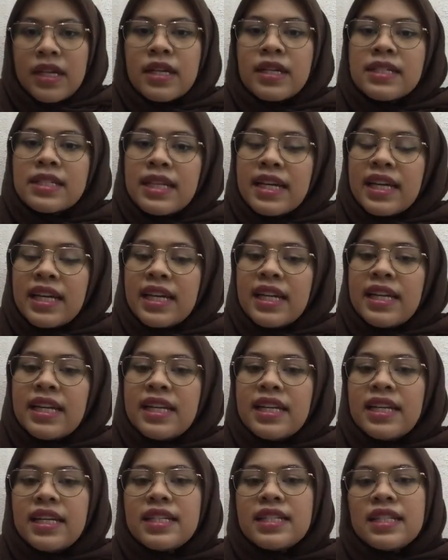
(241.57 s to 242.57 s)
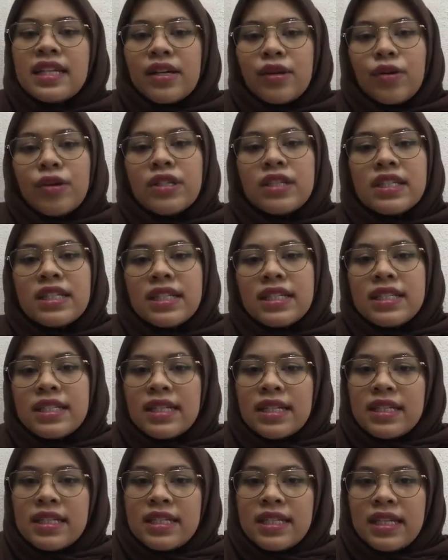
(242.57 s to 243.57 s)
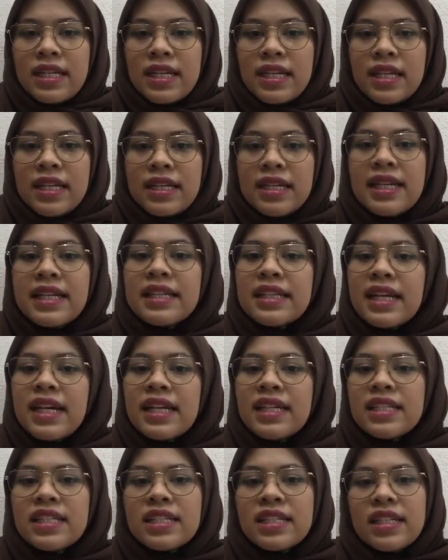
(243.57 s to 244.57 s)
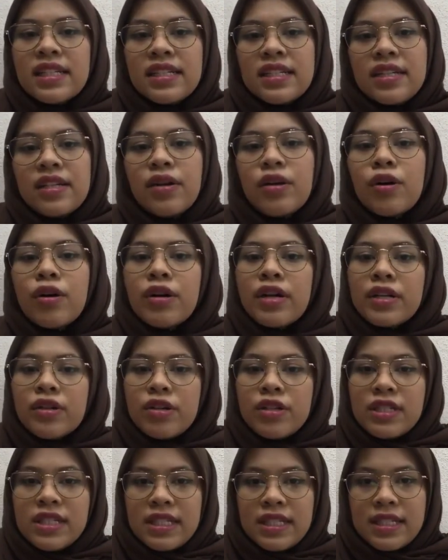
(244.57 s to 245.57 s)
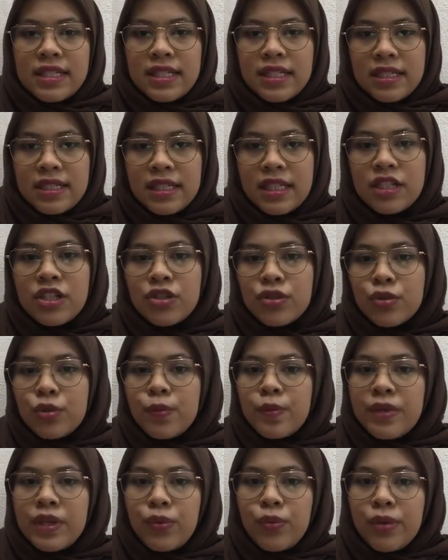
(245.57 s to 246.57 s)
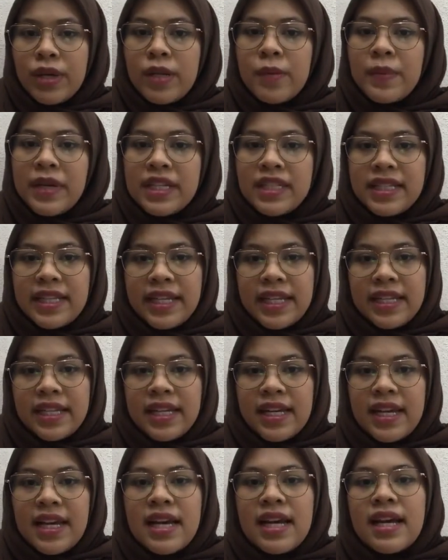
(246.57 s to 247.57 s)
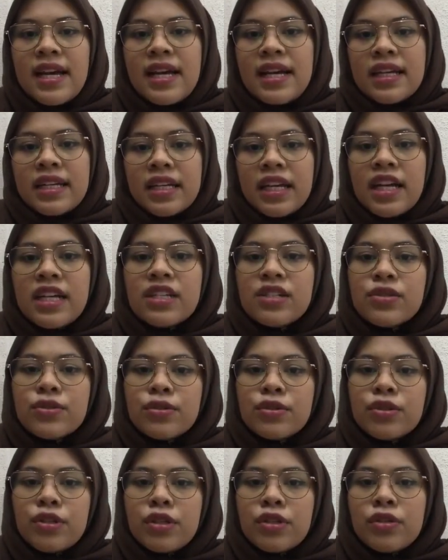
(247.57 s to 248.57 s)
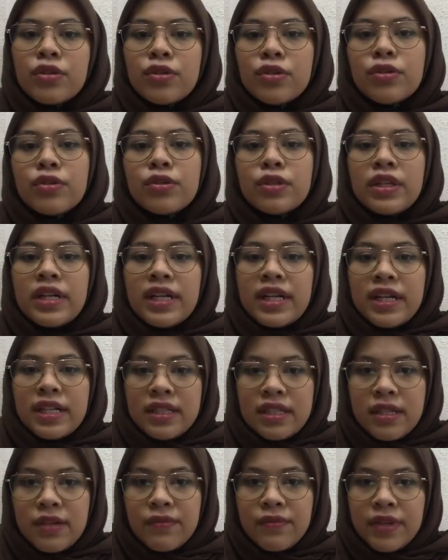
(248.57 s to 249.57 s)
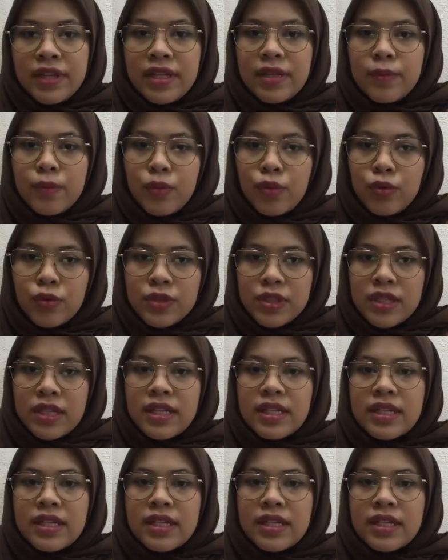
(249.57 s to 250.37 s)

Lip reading: Secondly is a consistency. Data integrity or consistency should be well maintained. Cash should not go negative in the books.